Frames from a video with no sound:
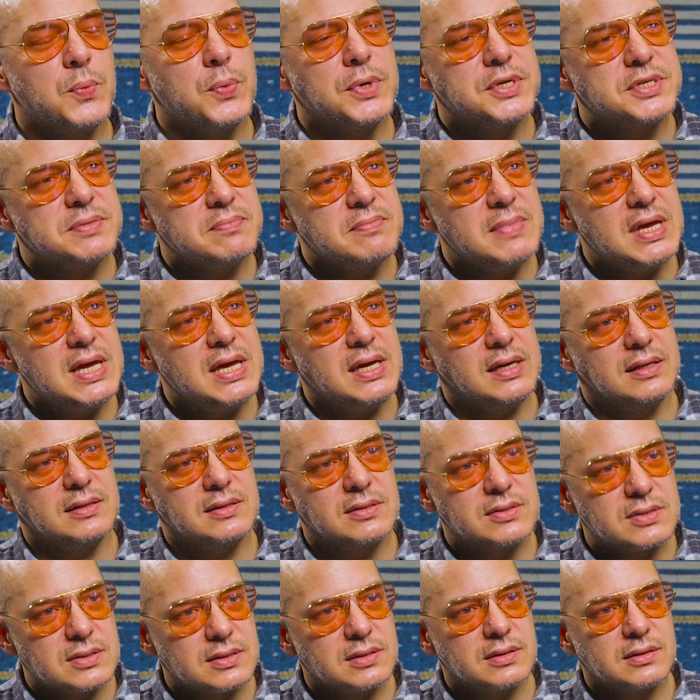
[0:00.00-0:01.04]
which
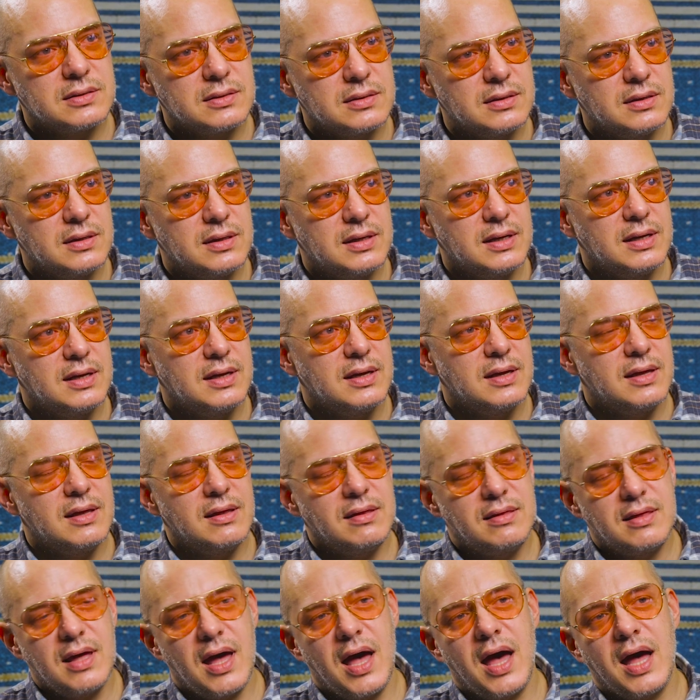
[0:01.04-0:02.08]
means
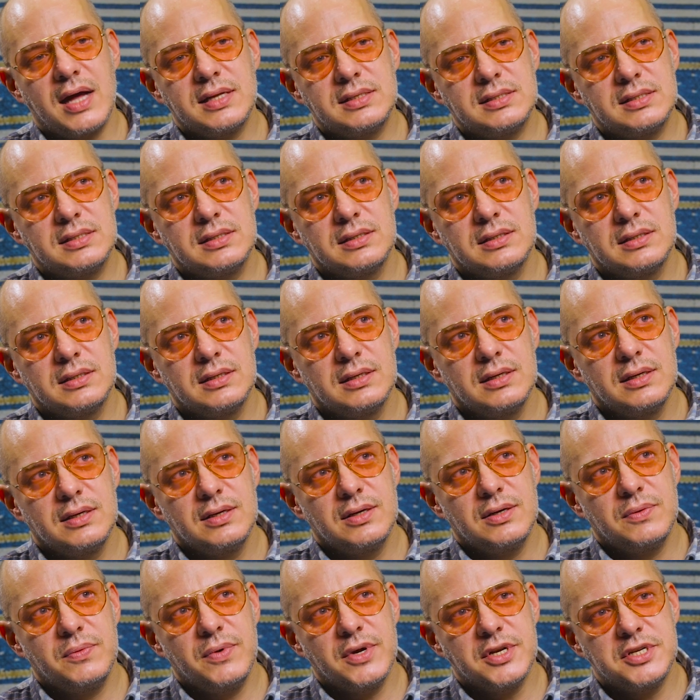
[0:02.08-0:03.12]
that
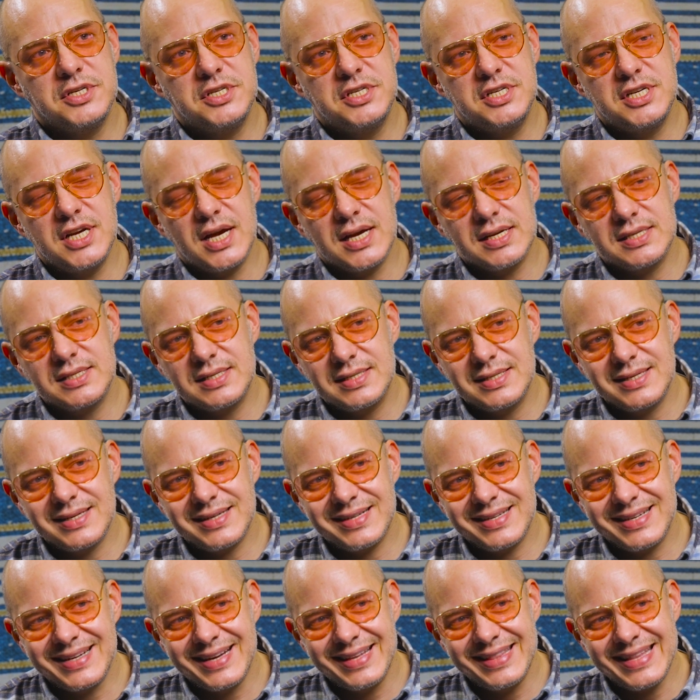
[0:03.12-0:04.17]
we're just
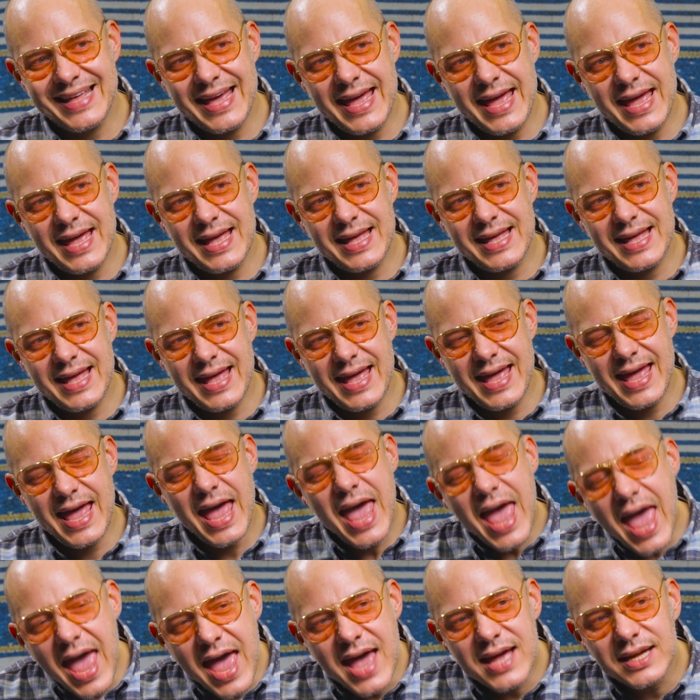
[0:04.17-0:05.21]
on the
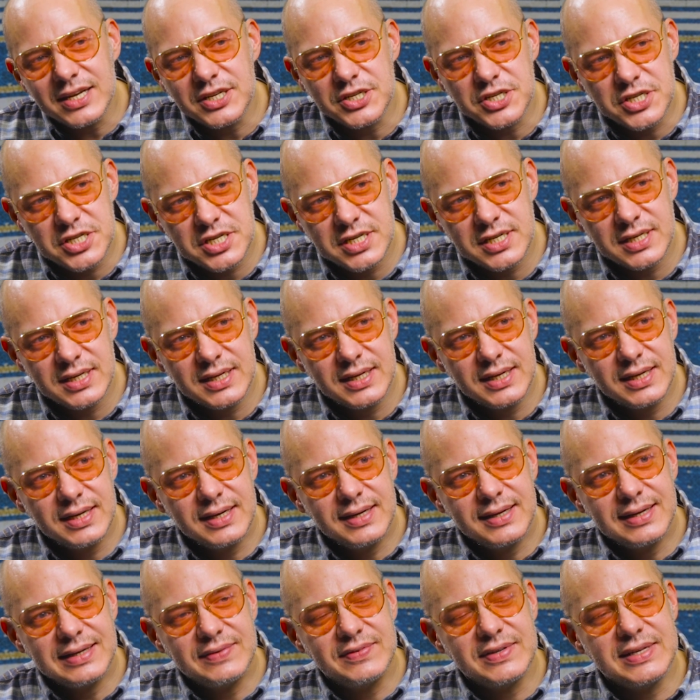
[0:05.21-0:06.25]
edge
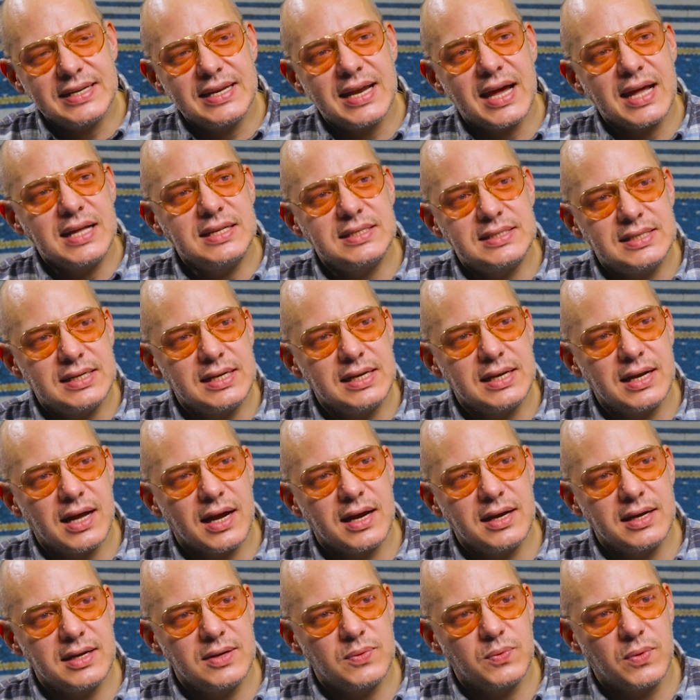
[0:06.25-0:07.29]
of a
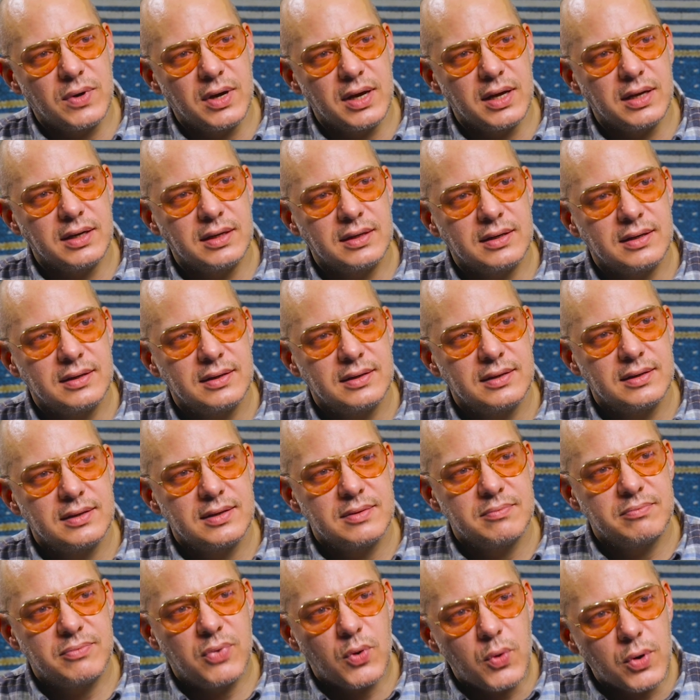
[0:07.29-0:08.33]
1991
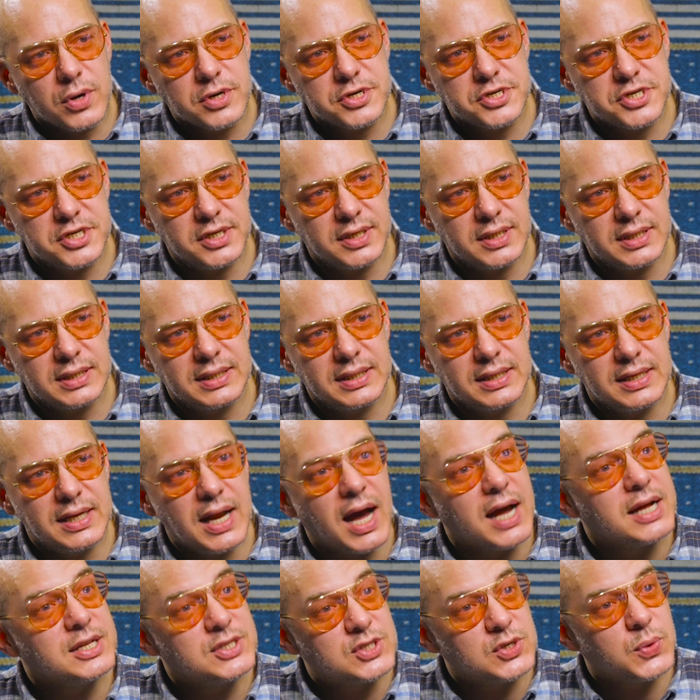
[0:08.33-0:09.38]
Porsche
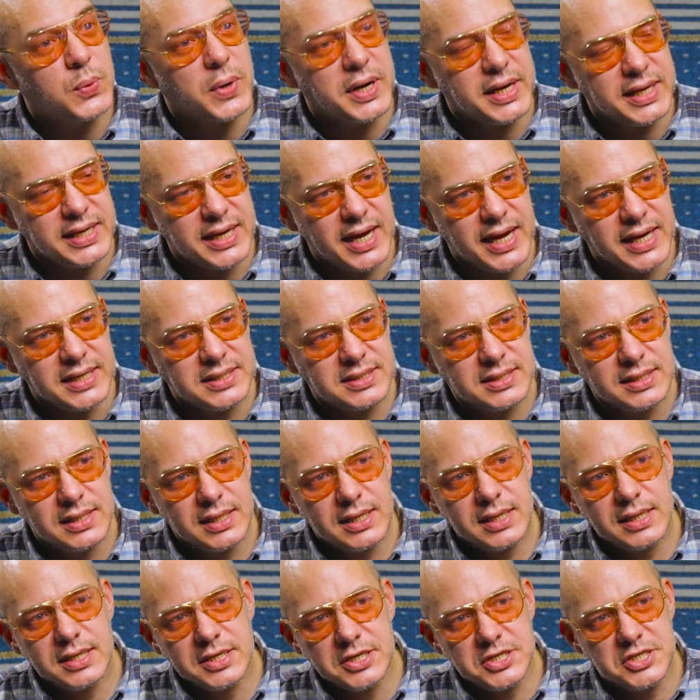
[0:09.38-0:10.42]
928
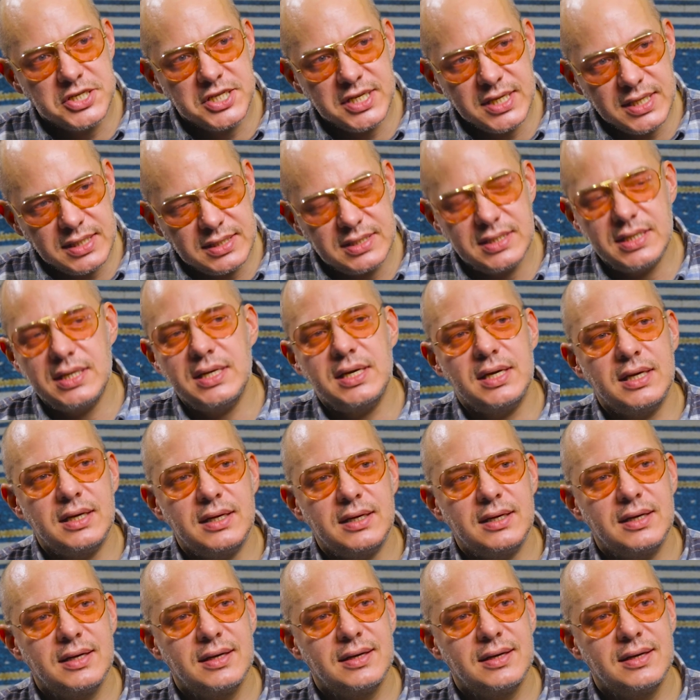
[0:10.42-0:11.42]
GT,